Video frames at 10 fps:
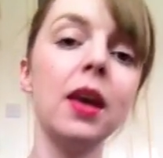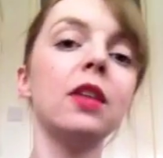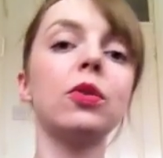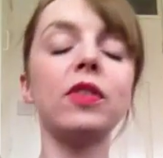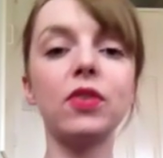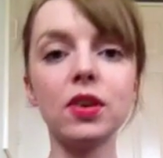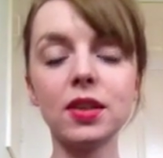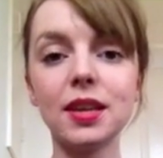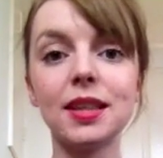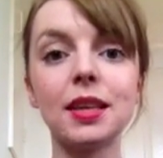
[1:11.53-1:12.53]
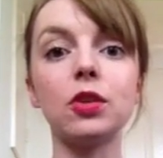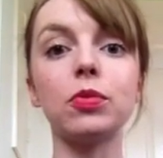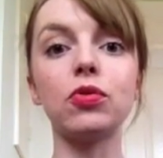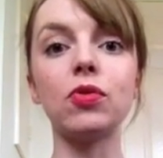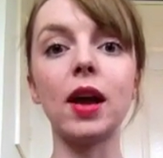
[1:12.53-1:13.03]
So if we firstly sit up
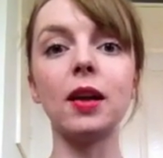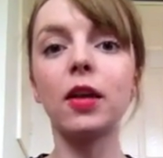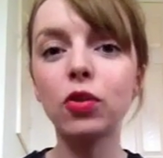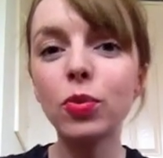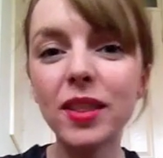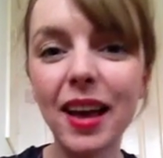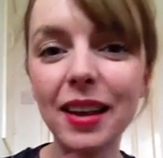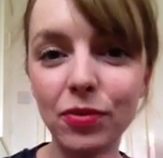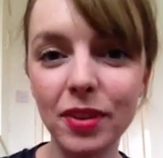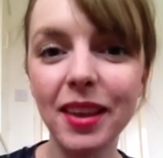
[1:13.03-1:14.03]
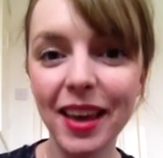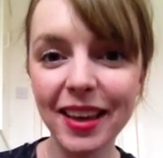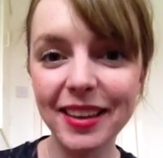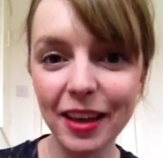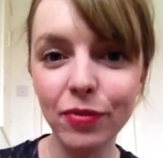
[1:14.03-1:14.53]
straight, I just wanted to kind of
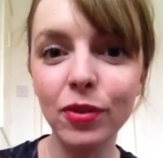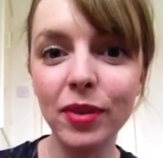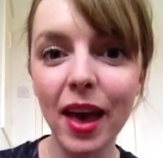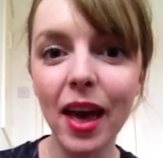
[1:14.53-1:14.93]
give you